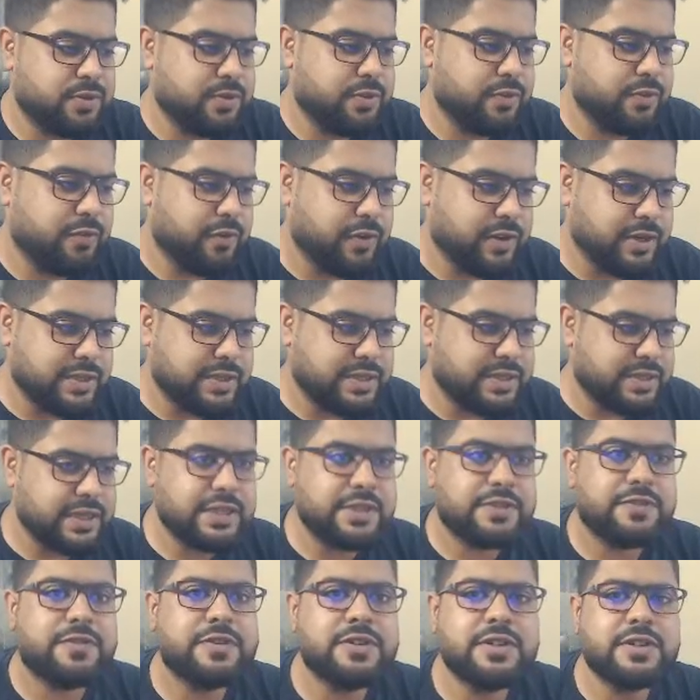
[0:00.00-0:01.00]
First things
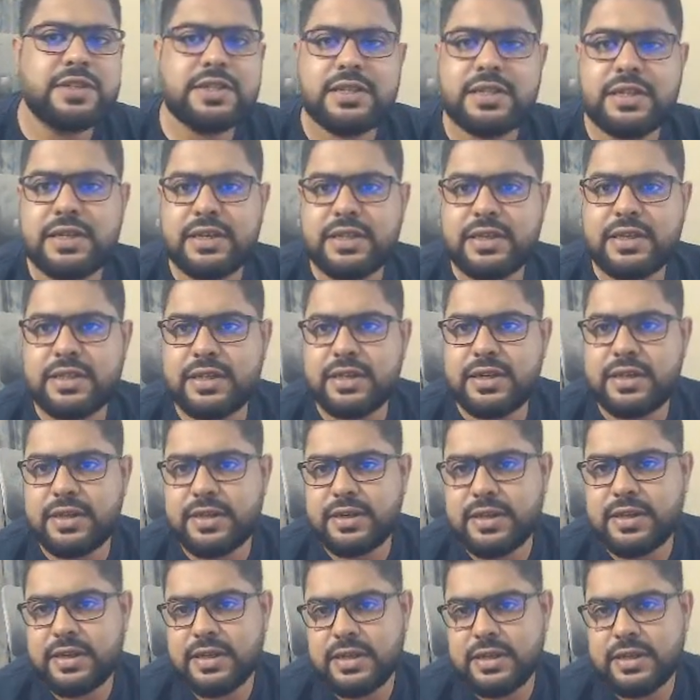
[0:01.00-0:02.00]
first, sir.
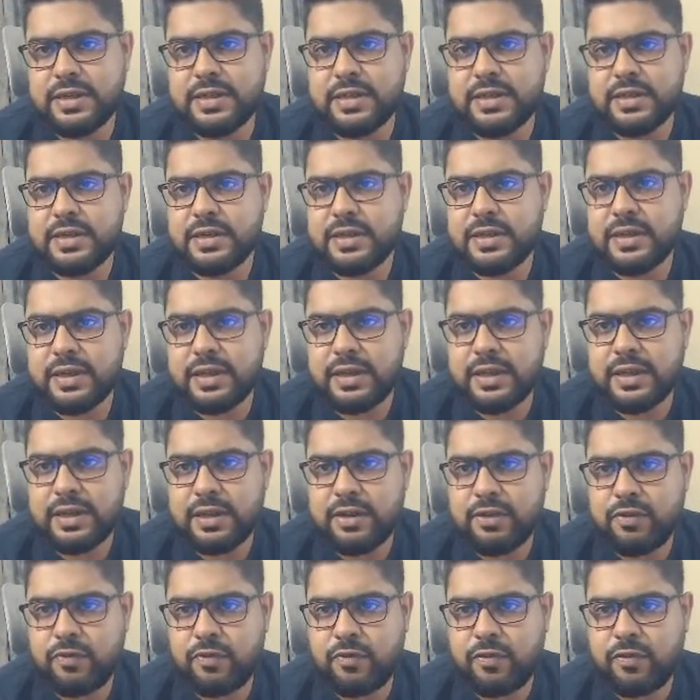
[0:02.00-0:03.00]

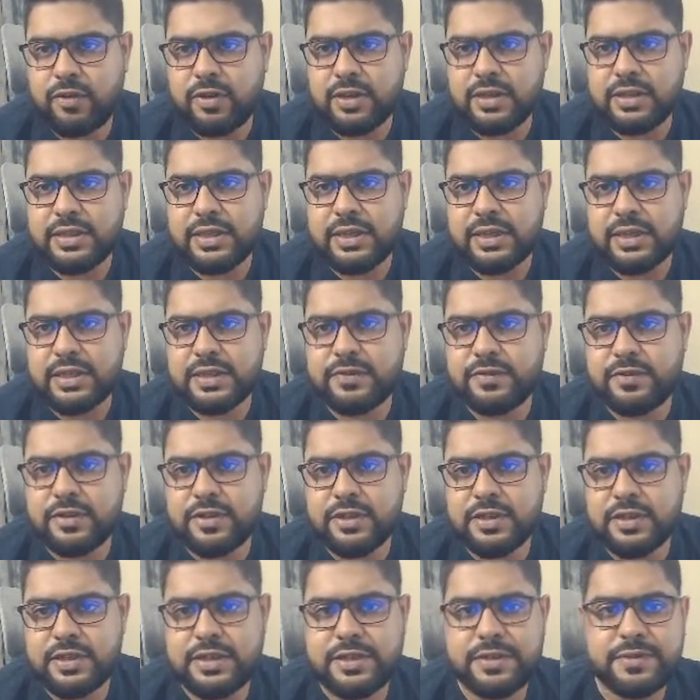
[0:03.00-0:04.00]
First things
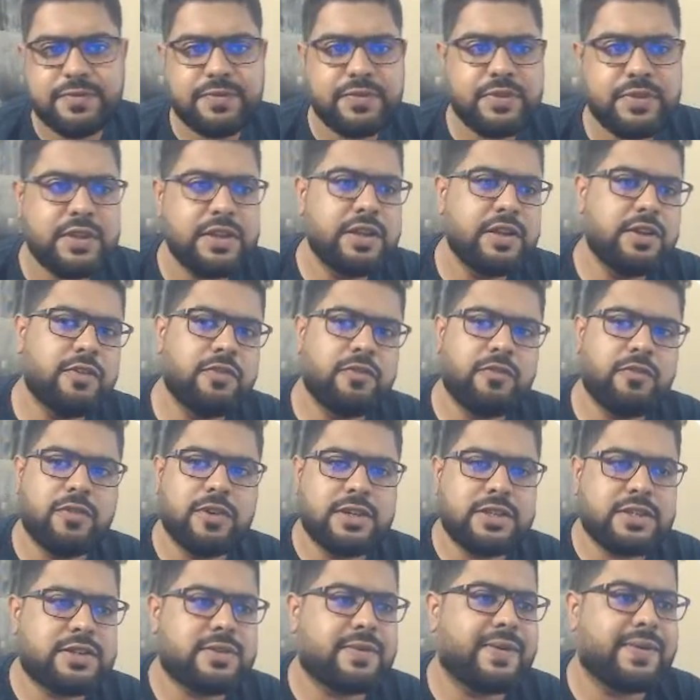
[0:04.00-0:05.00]
first.
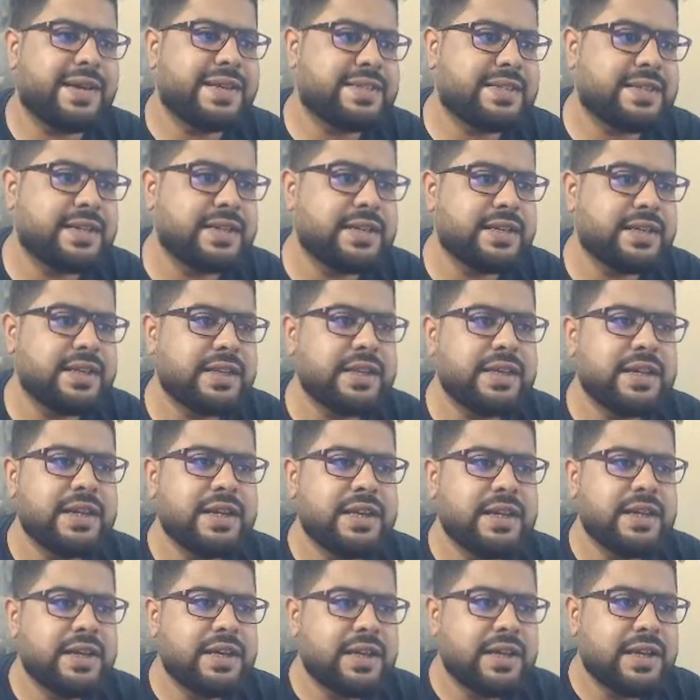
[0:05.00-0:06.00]
First question
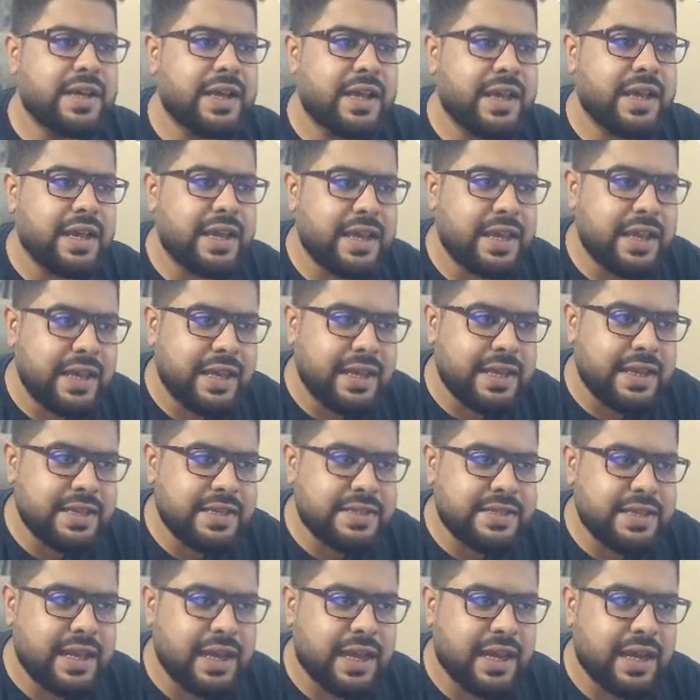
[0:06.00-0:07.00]

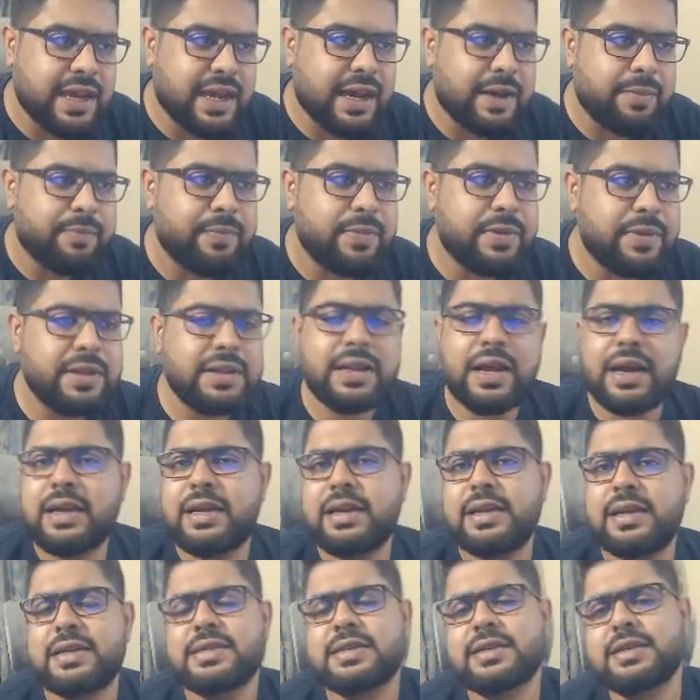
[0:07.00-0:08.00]
is a
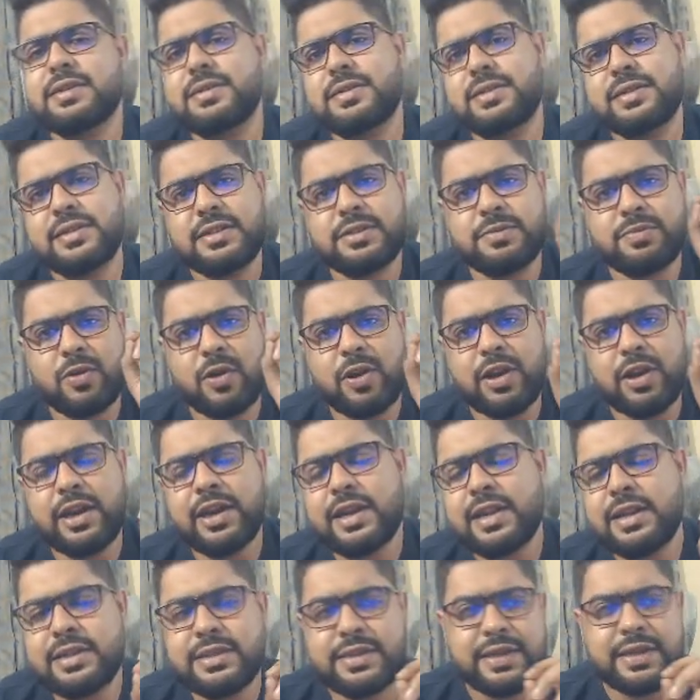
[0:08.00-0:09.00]
small
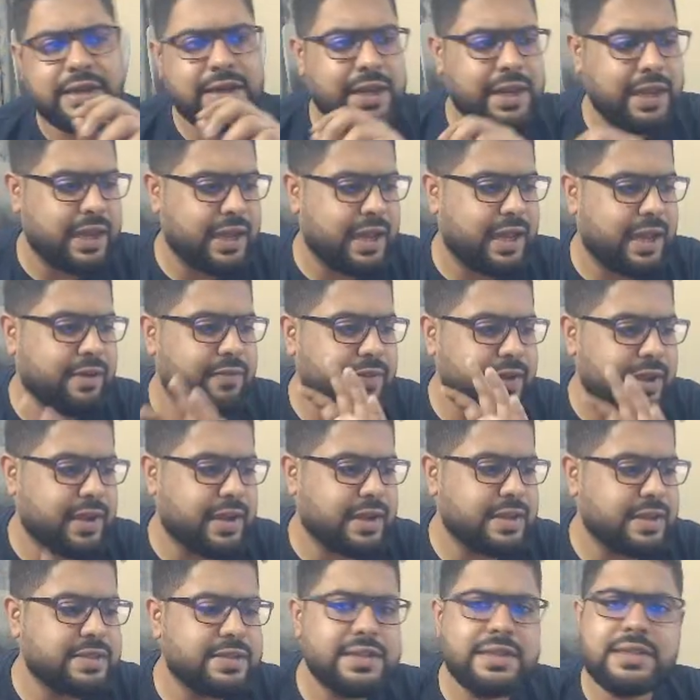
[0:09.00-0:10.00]
little set having
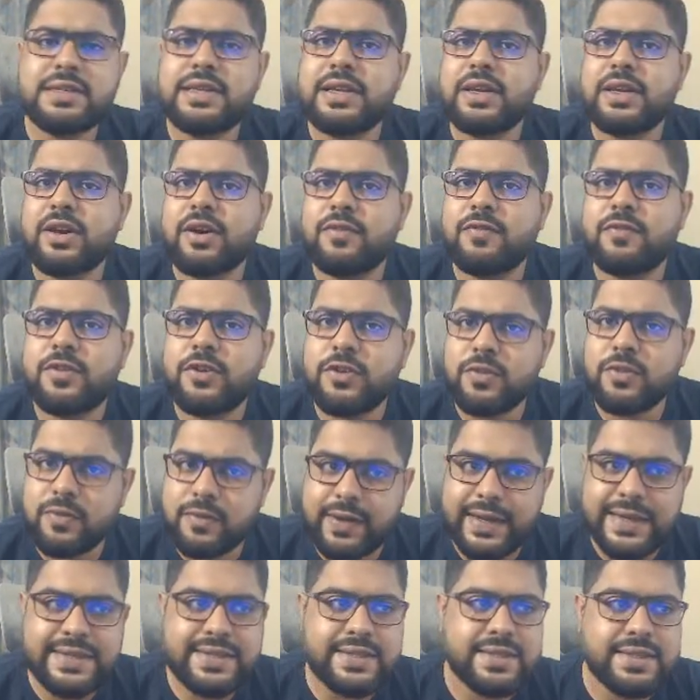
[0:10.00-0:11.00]
consisting of two
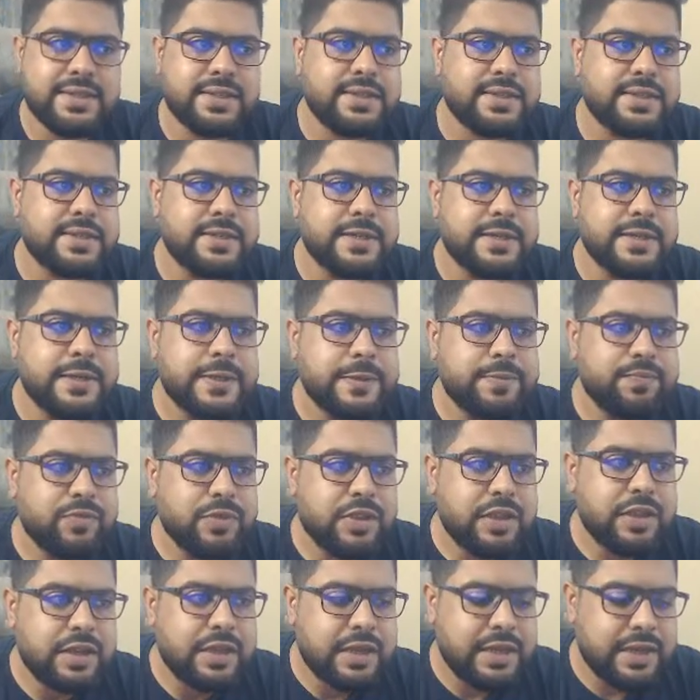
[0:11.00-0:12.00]
questions.
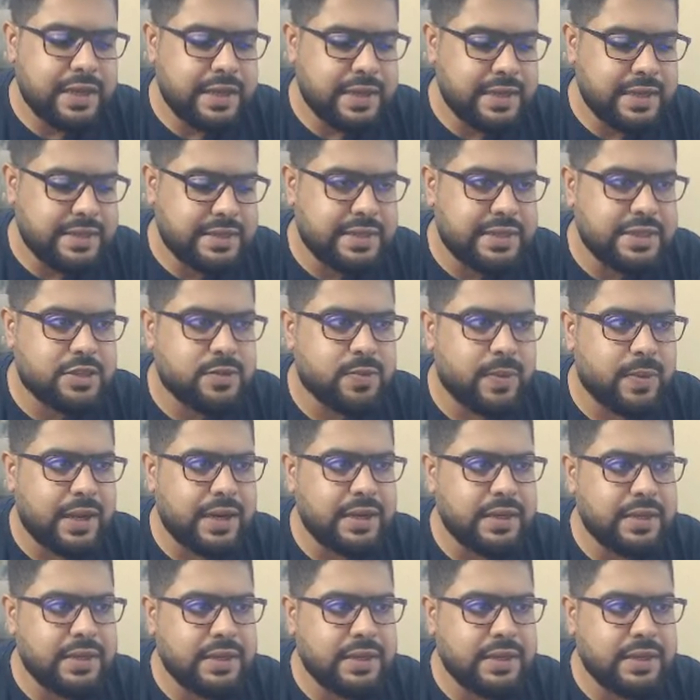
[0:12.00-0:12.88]
Is this one?